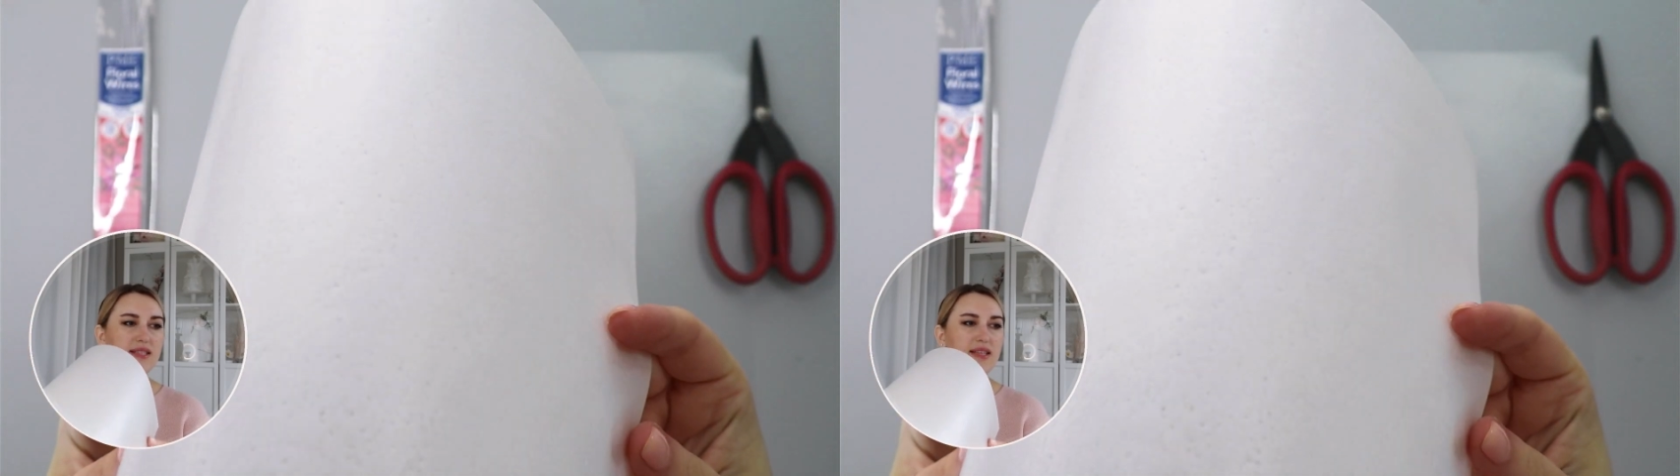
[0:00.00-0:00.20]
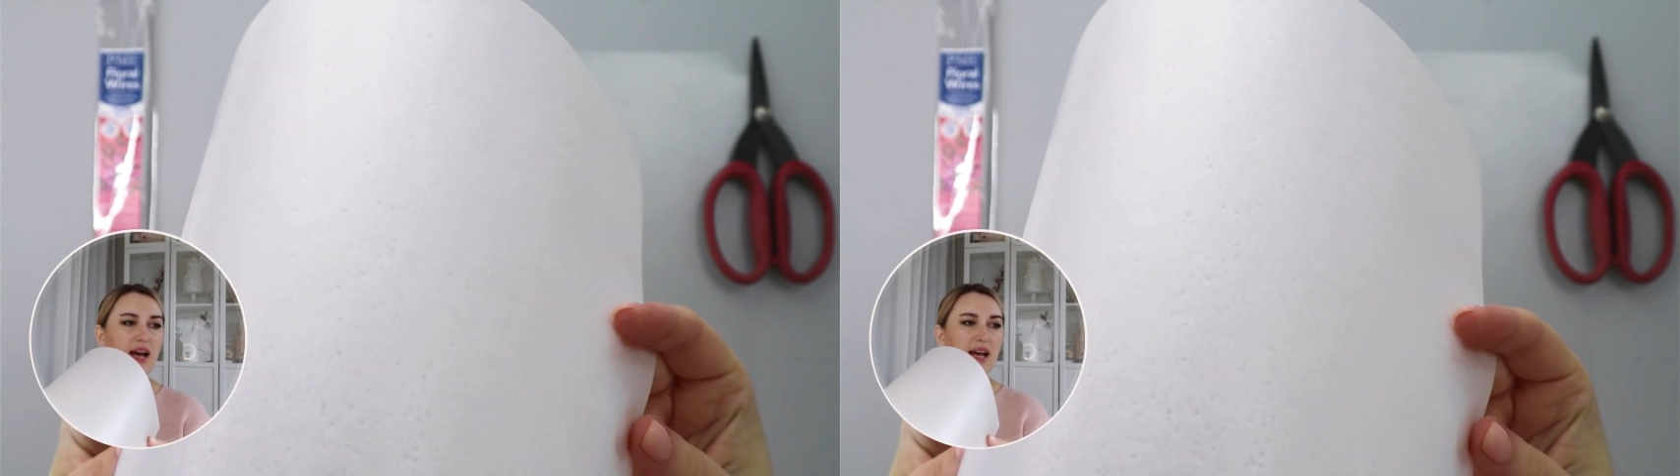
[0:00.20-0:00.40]

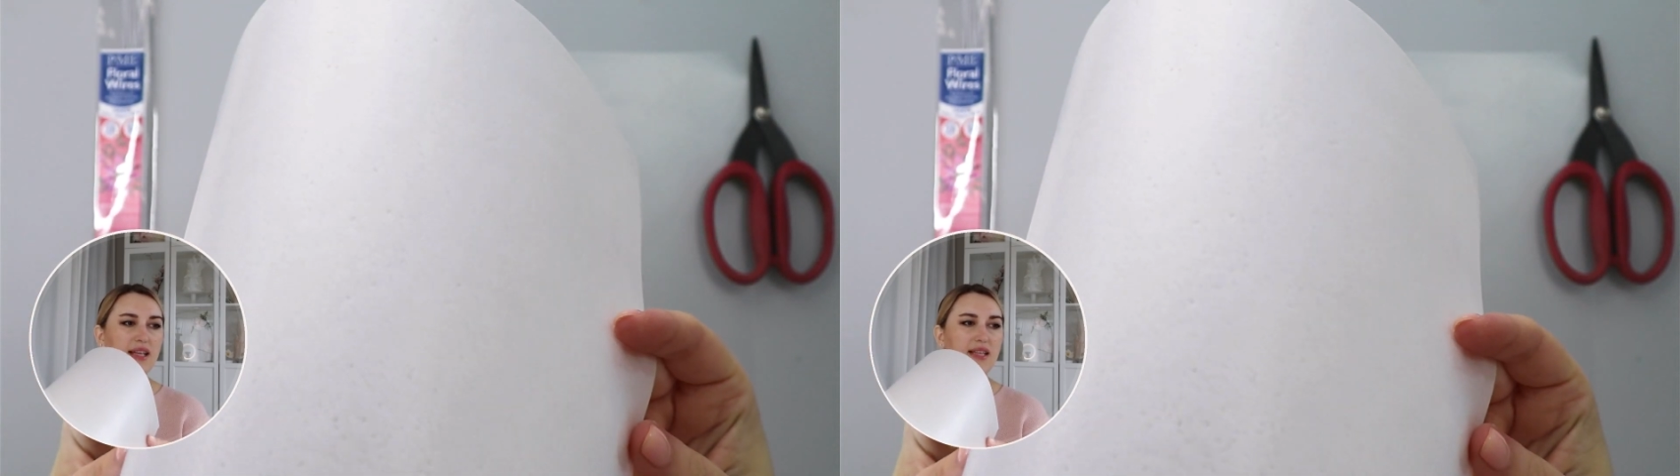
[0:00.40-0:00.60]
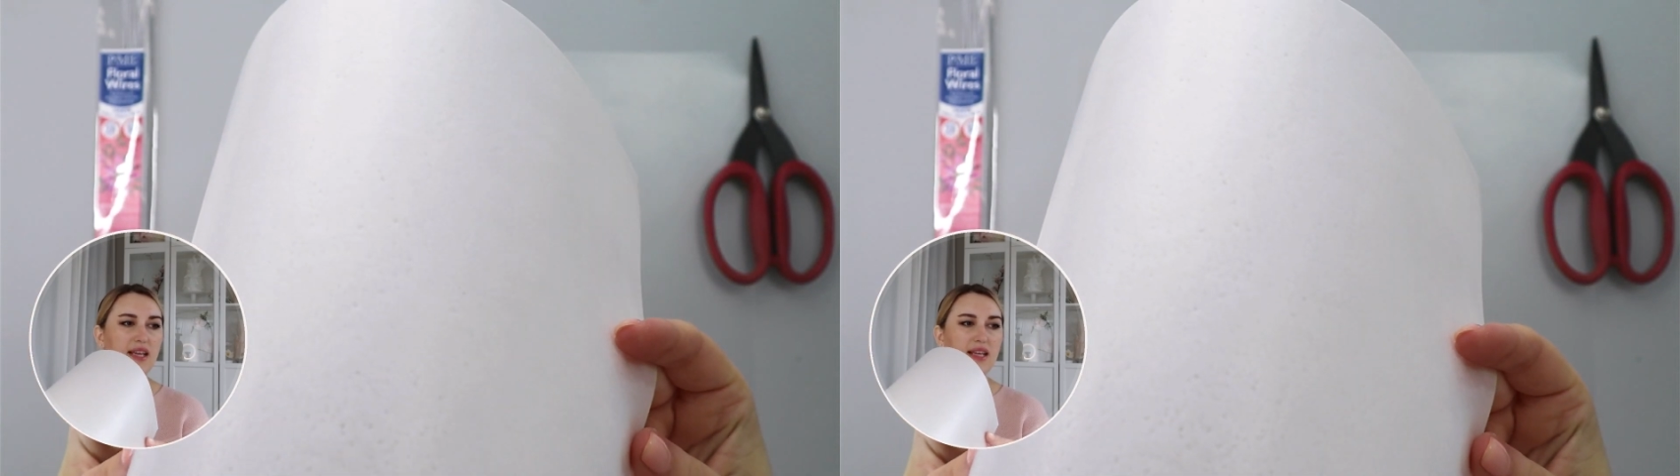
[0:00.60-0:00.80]

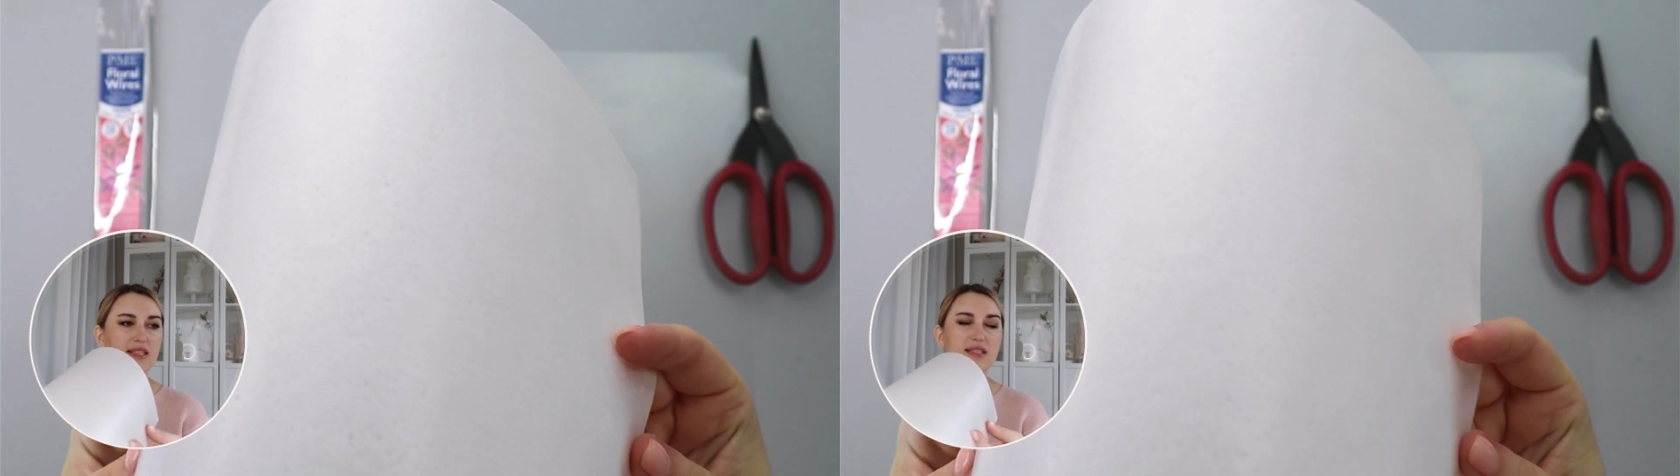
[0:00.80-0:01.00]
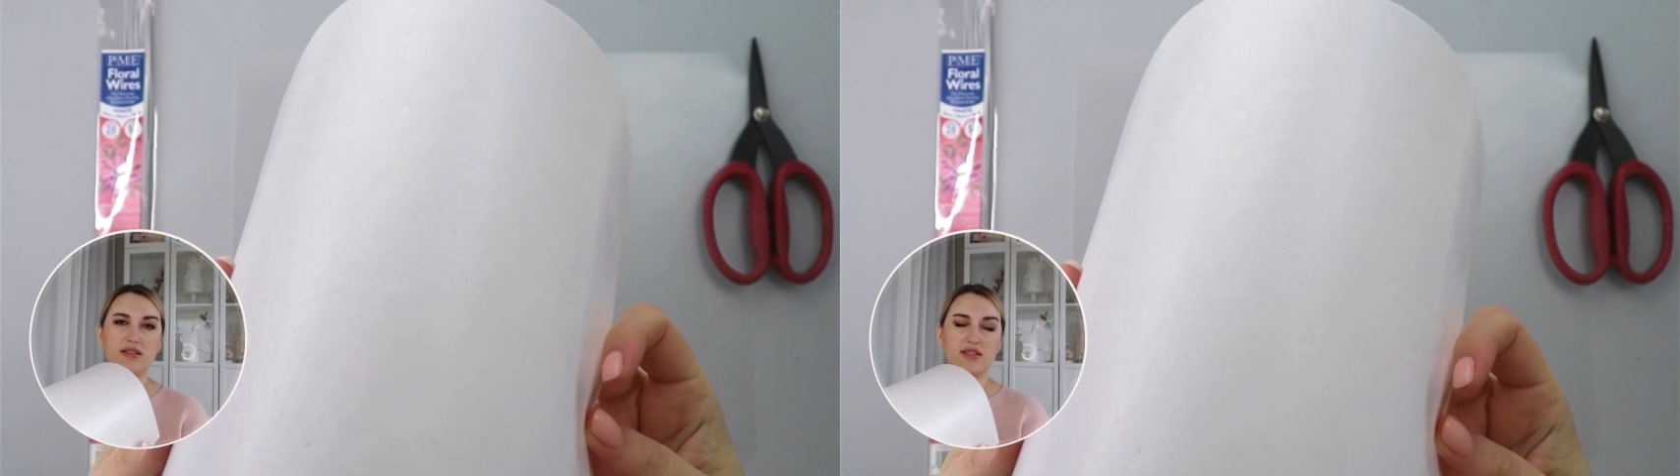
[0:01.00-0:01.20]
side
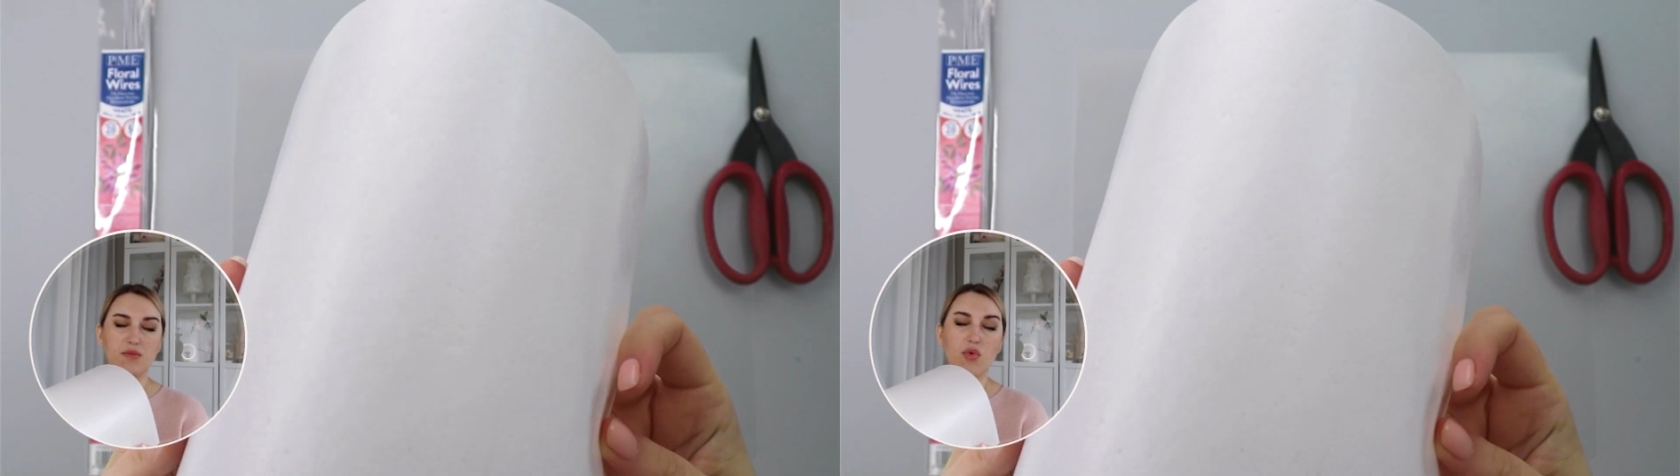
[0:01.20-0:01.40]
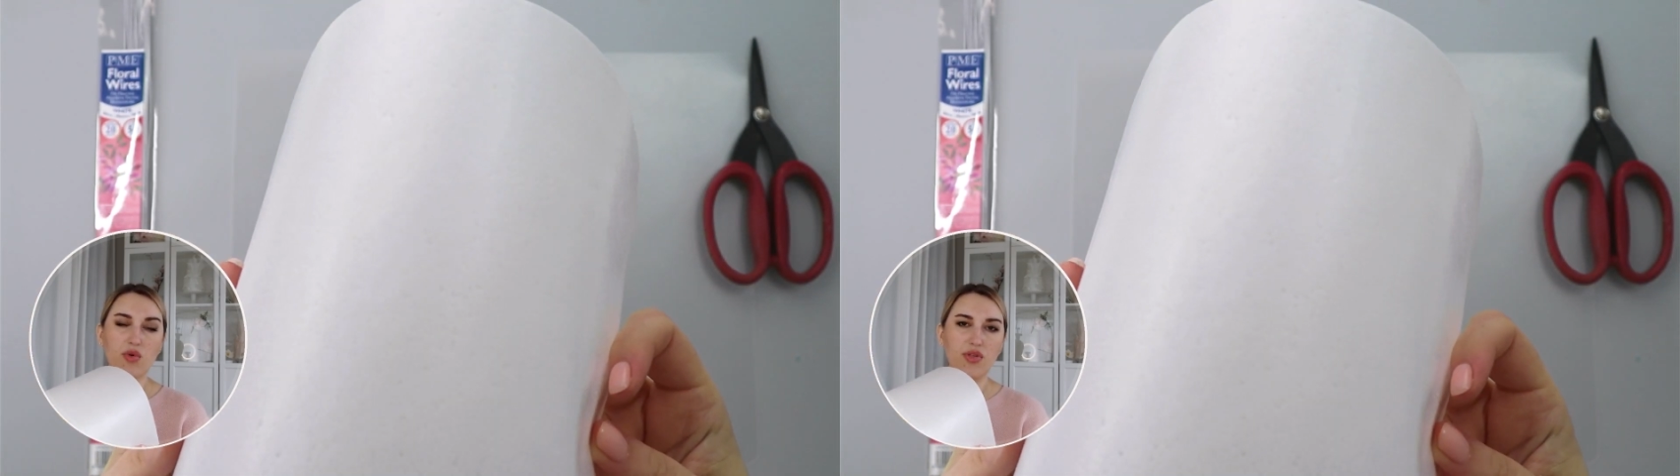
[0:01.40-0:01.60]
is
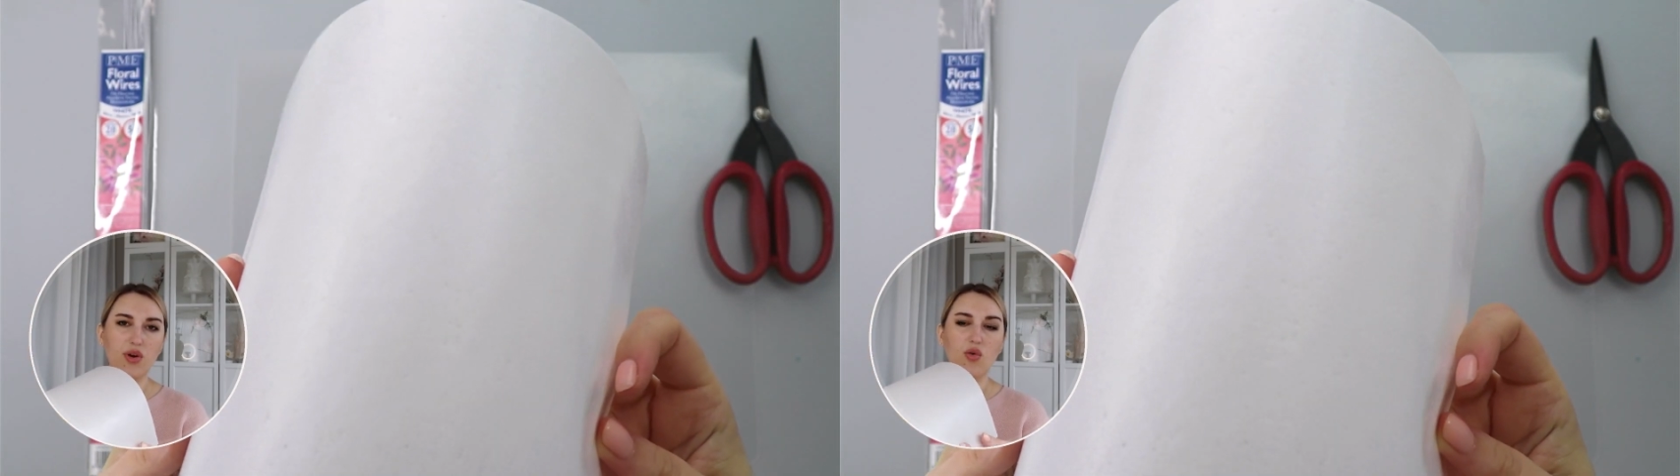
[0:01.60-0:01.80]
smooth